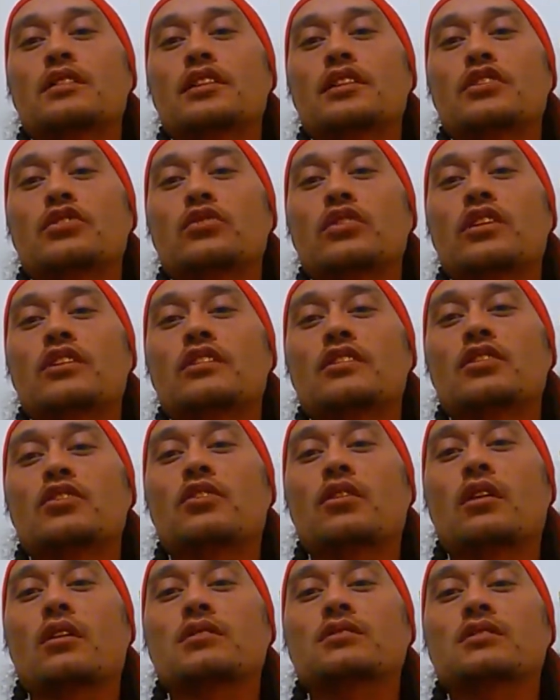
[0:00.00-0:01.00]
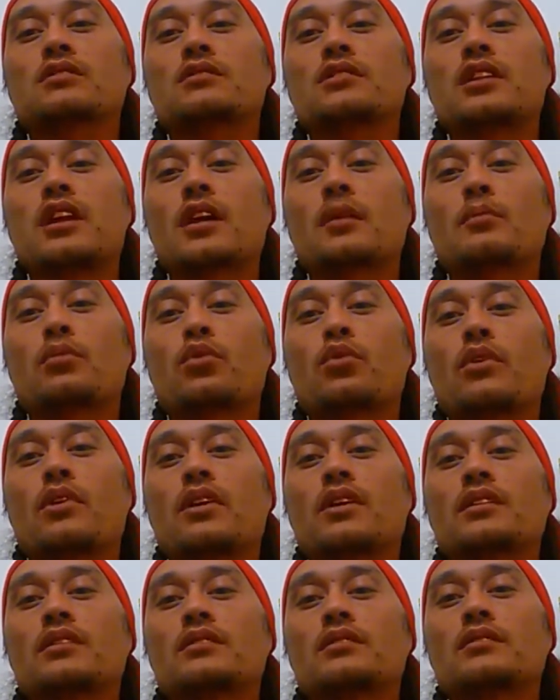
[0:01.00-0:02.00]
getting ready to cross a
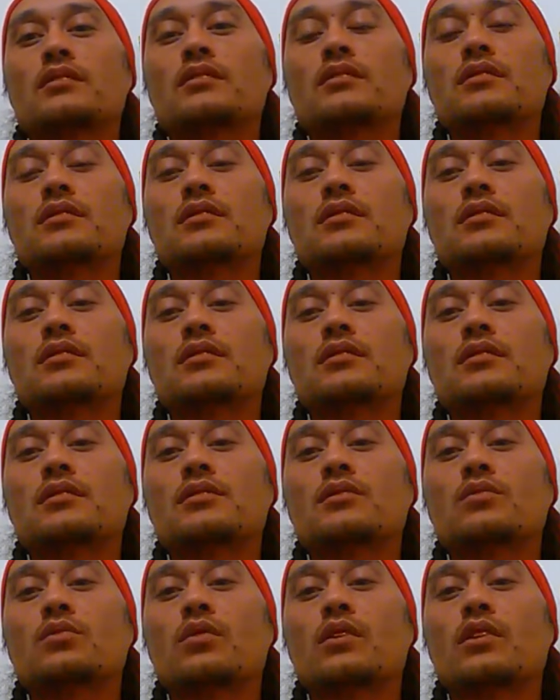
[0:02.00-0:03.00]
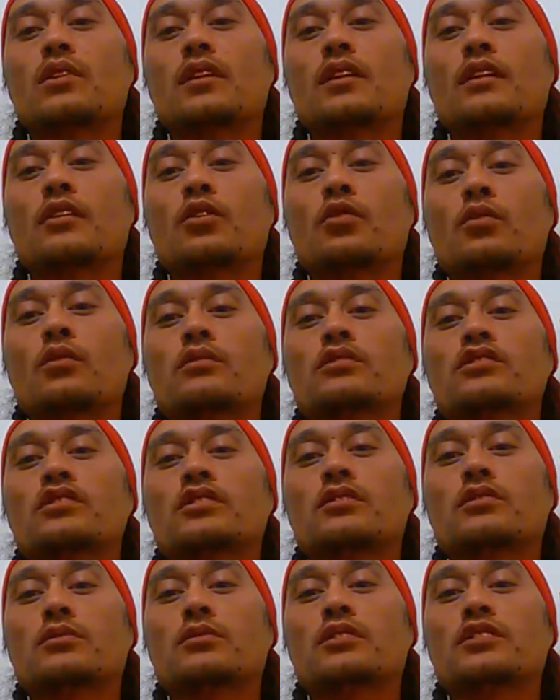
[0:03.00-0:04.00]
checkpoint where everyone's
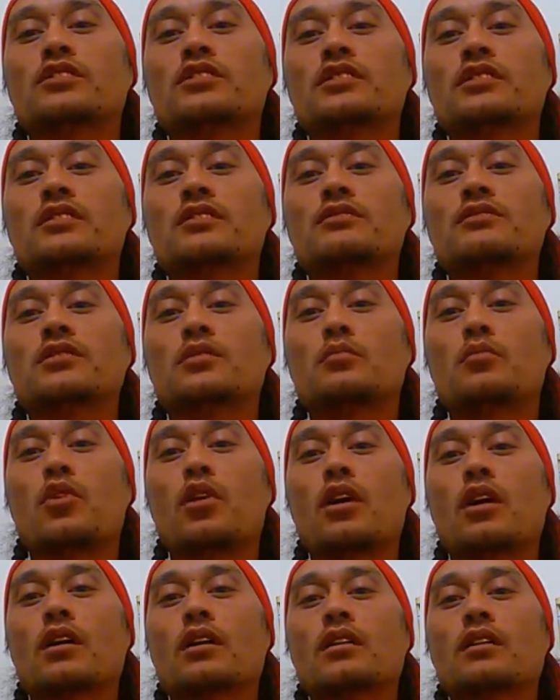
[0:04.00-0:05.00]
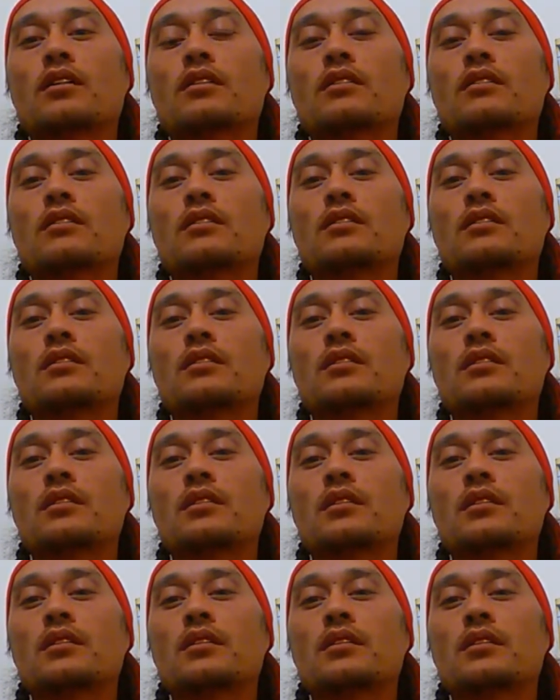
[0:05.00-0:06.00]
going to receive the mark.
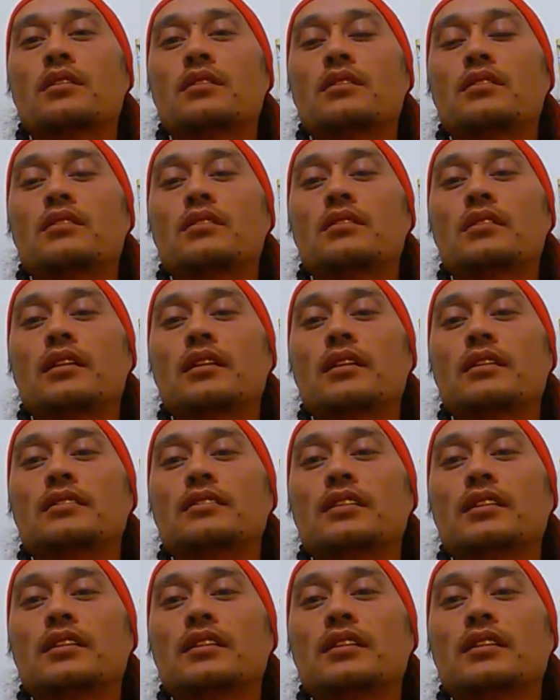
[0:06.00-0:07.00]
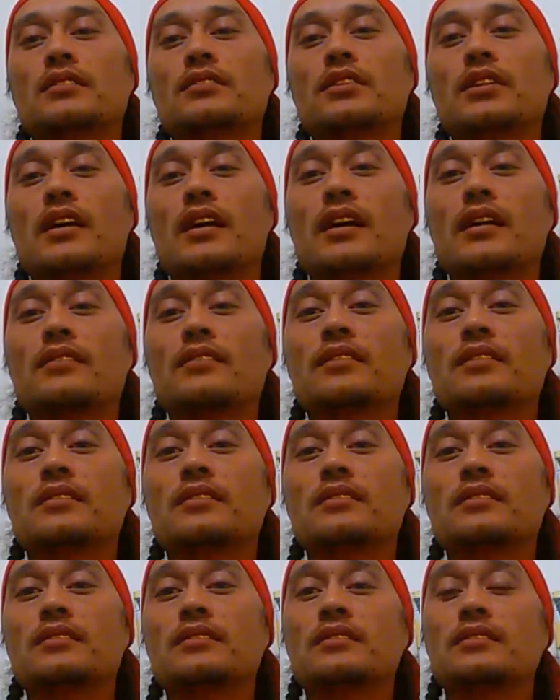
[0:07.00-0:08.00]
And if you
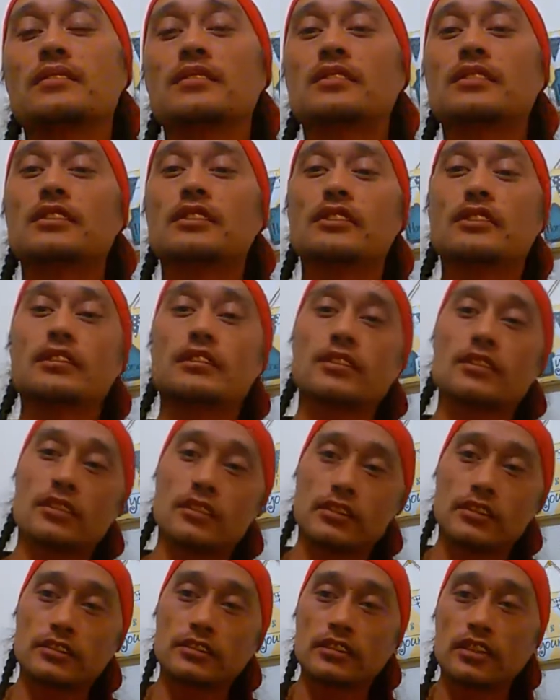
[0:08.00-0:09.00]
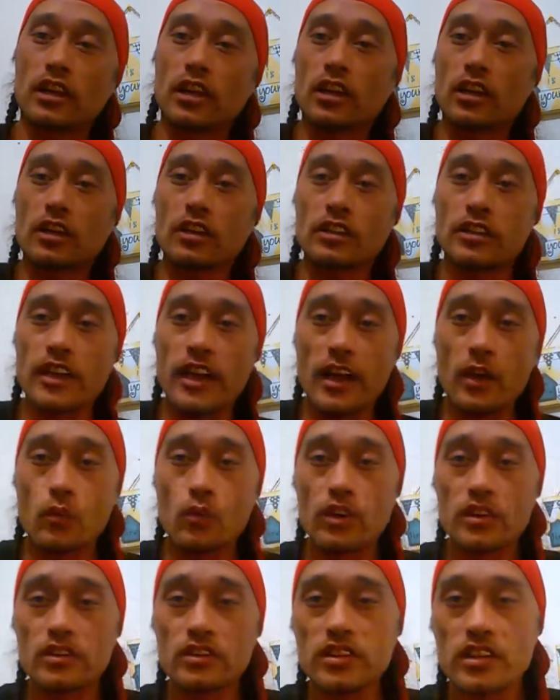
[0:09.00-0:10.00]
haven't heard that
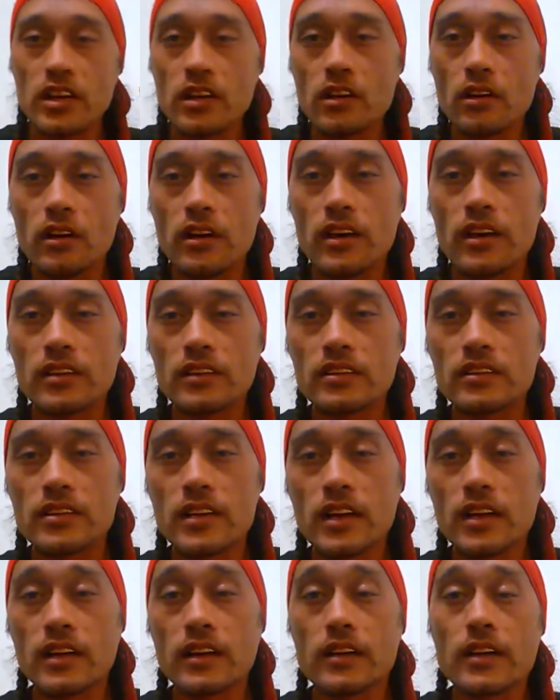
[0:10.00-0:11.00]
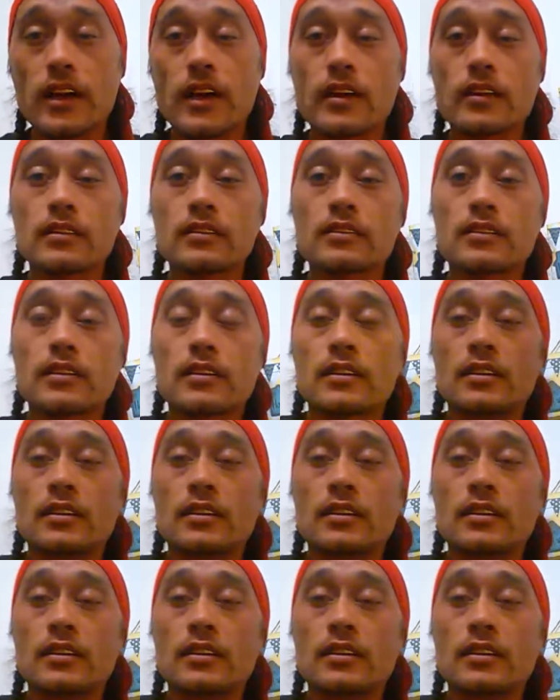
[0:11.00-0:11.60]
one, go ahead and check it out.